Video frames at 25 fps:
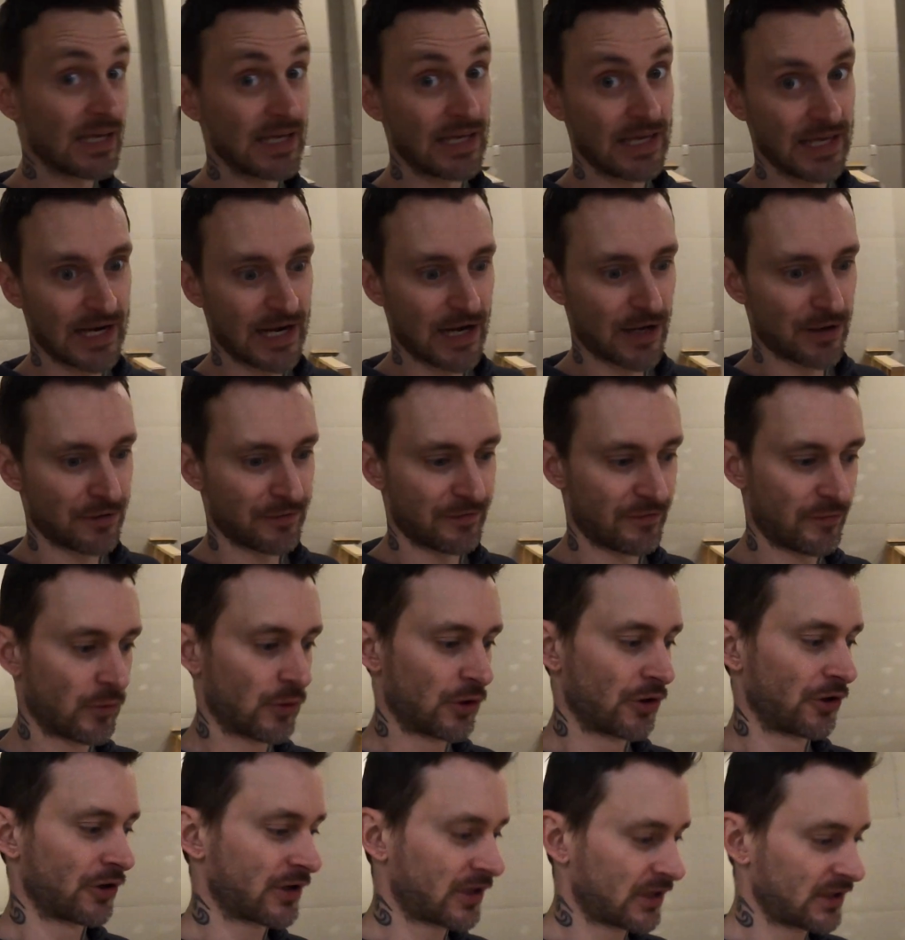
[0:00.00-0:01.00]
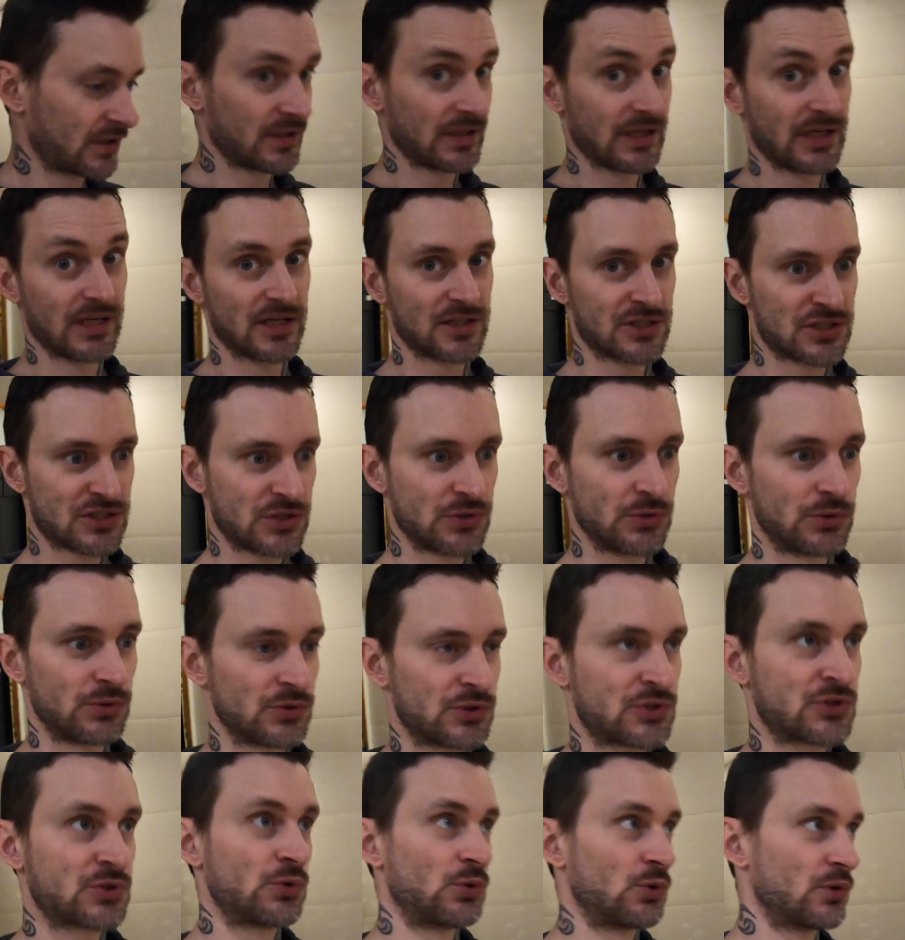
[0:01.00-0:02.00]
get out of work, need a
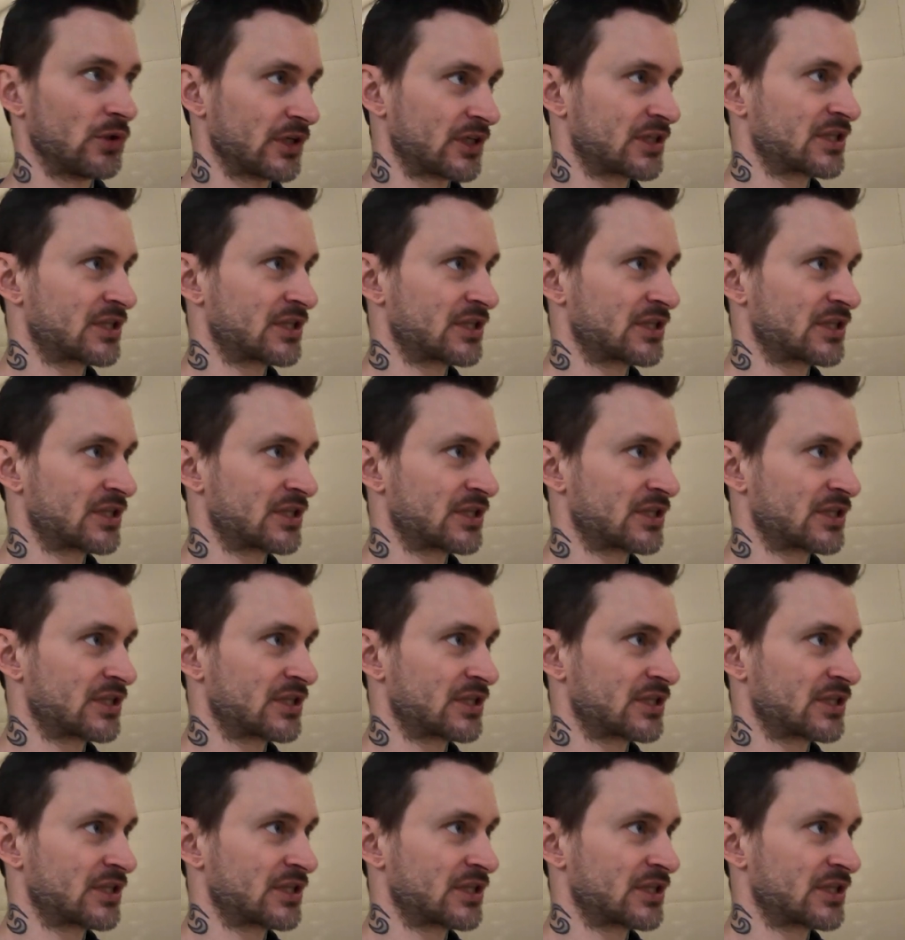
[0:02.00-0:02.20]
school